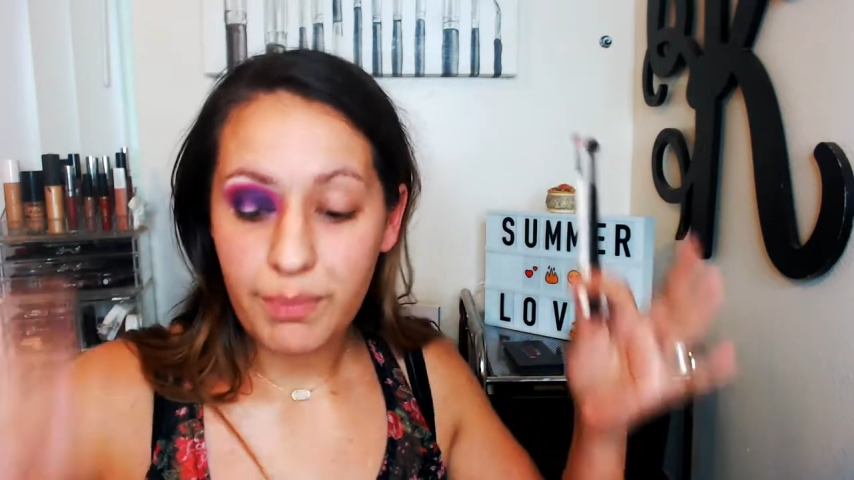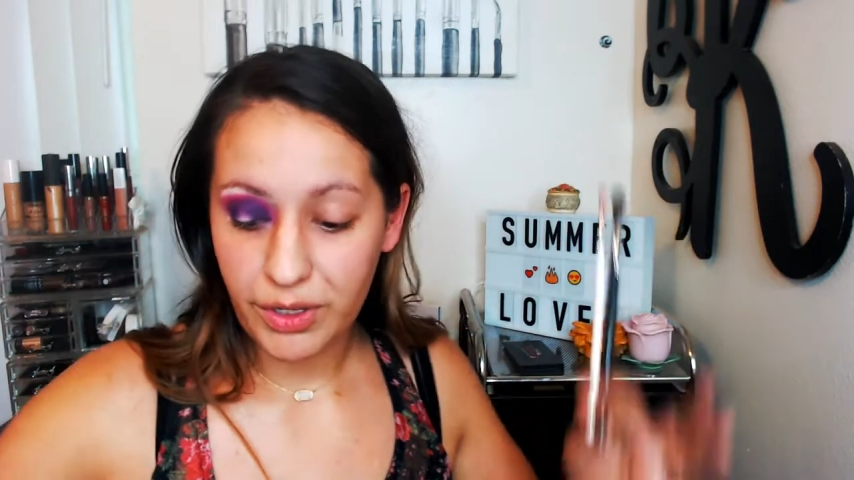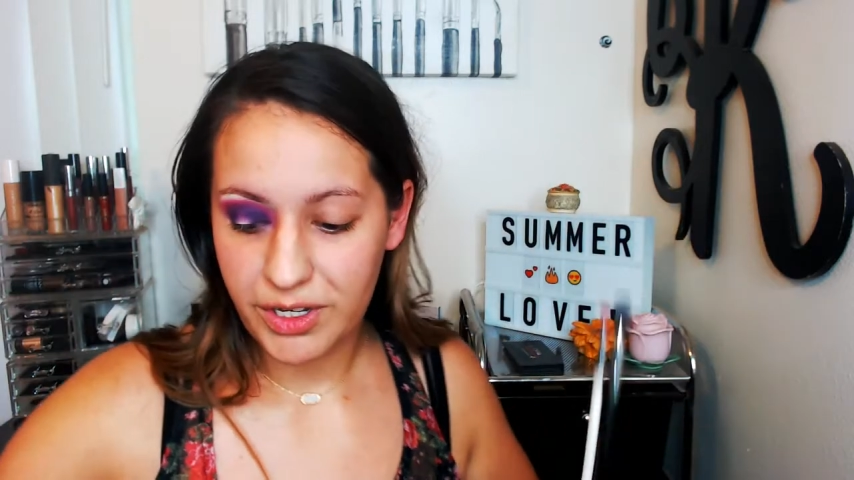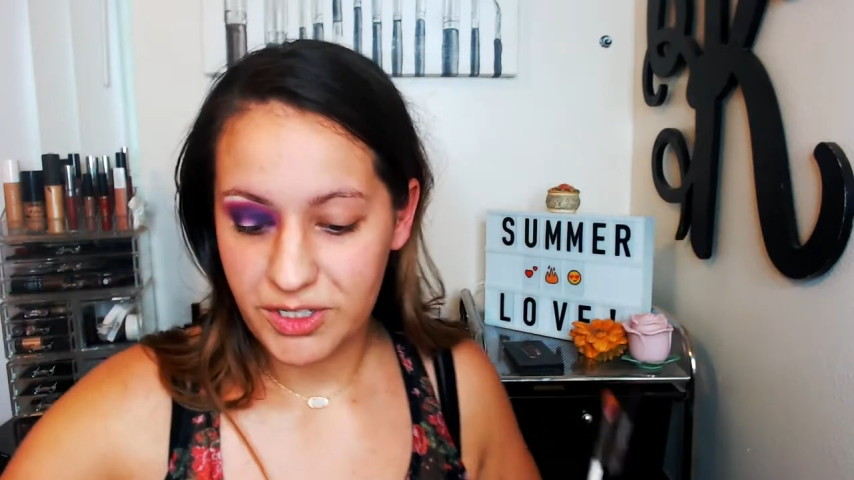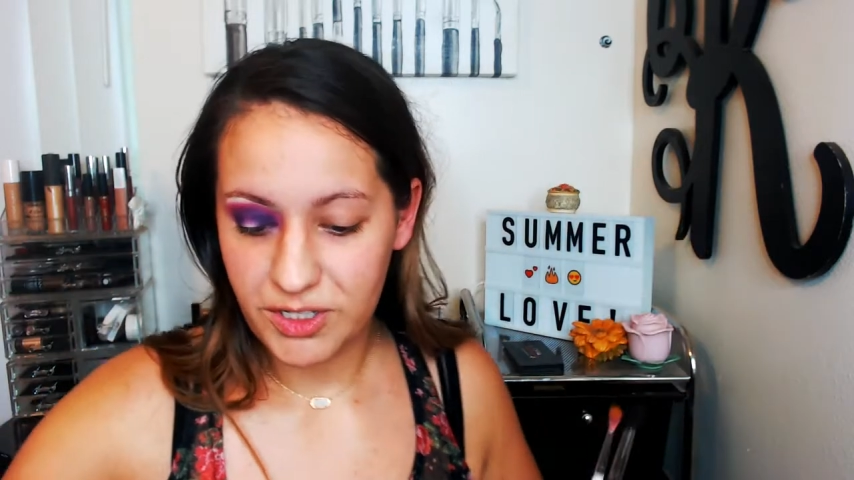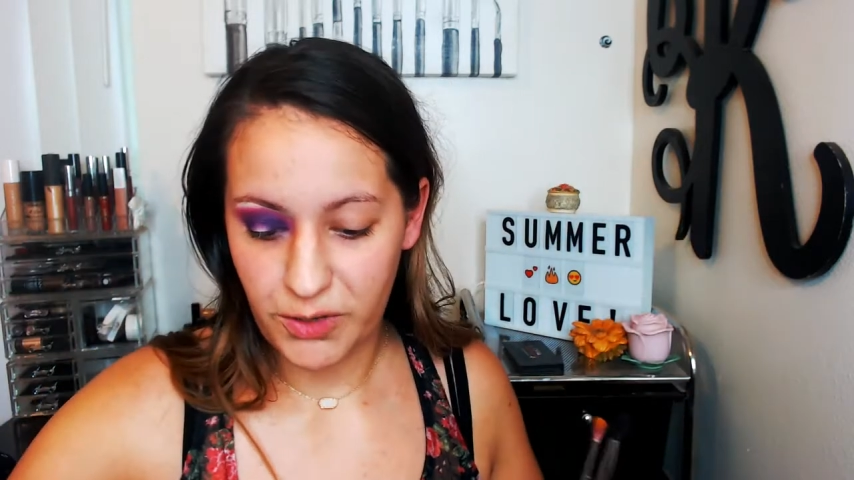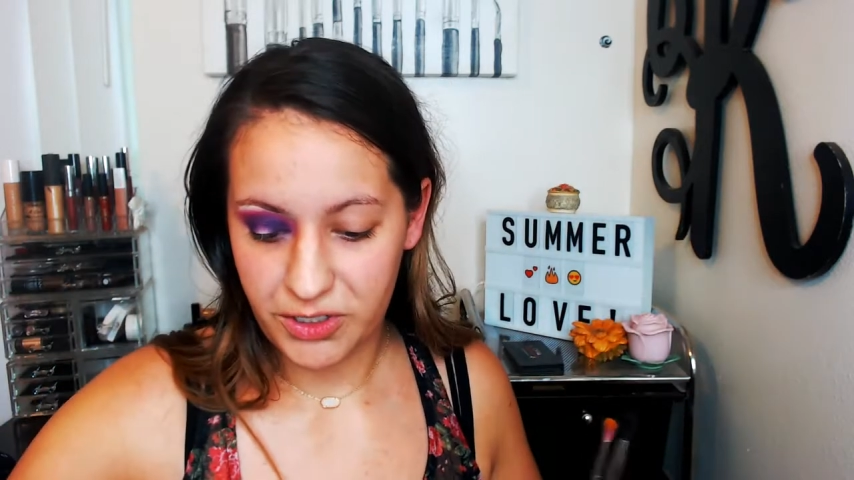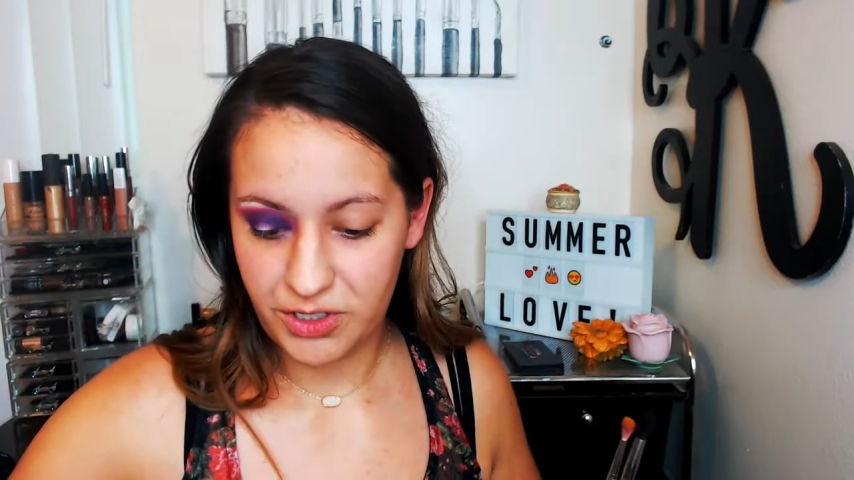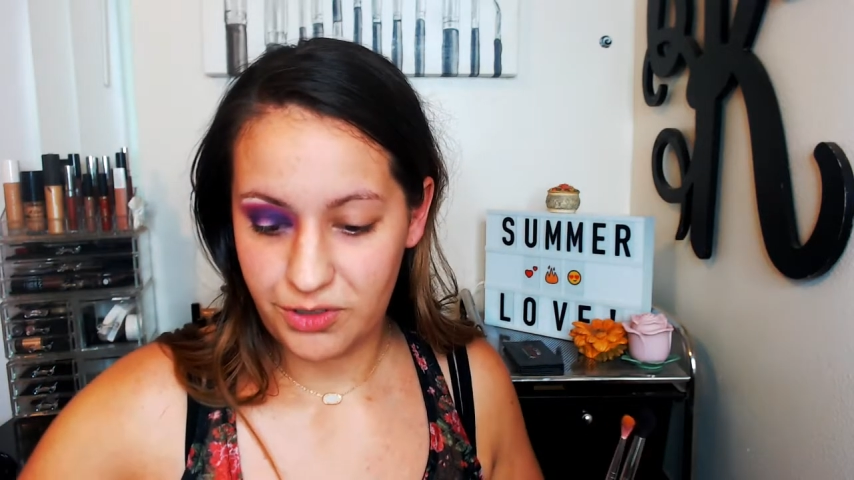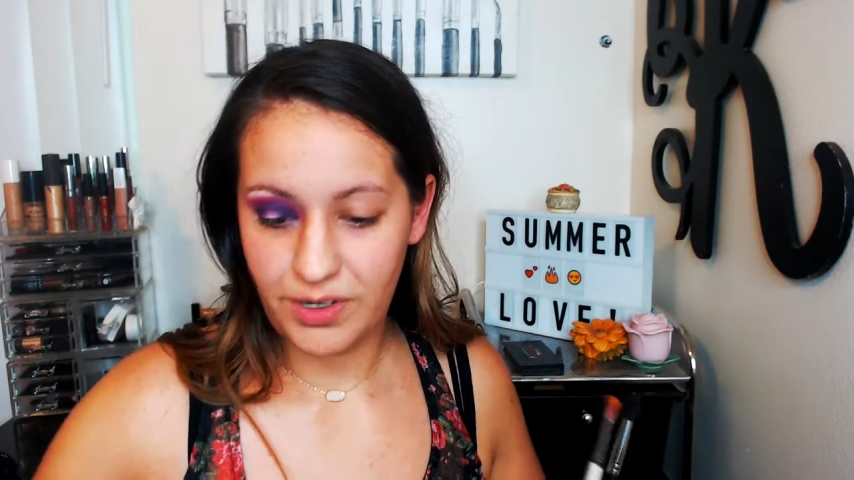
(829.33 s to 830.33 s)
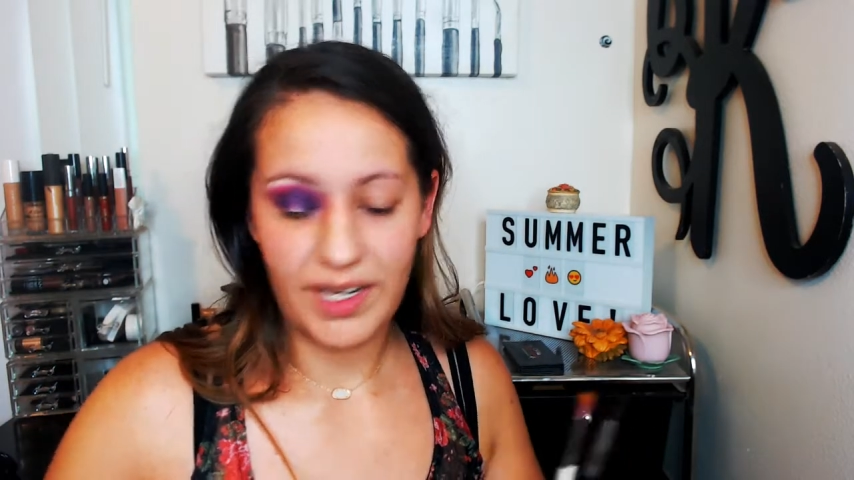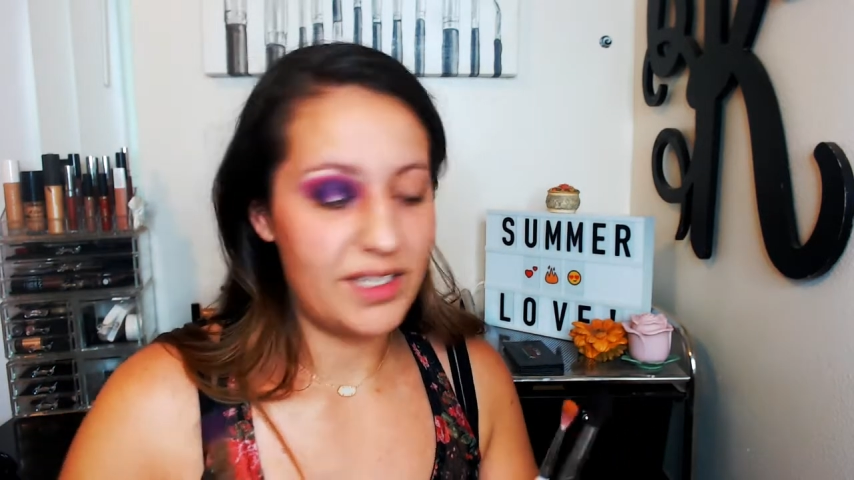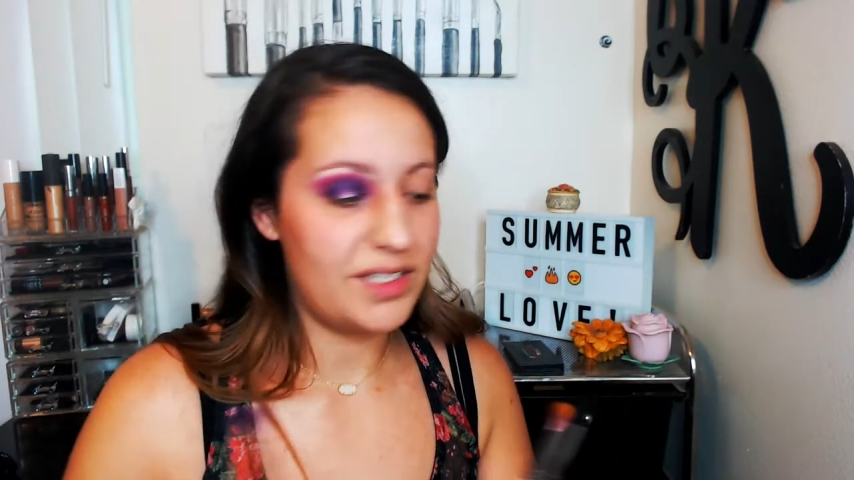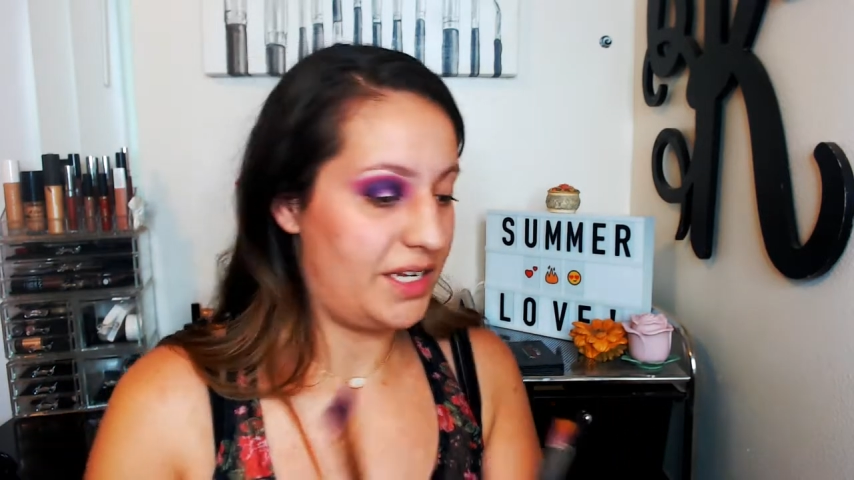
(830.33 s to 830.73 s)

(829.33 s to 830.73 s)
billions of brushes, you guys,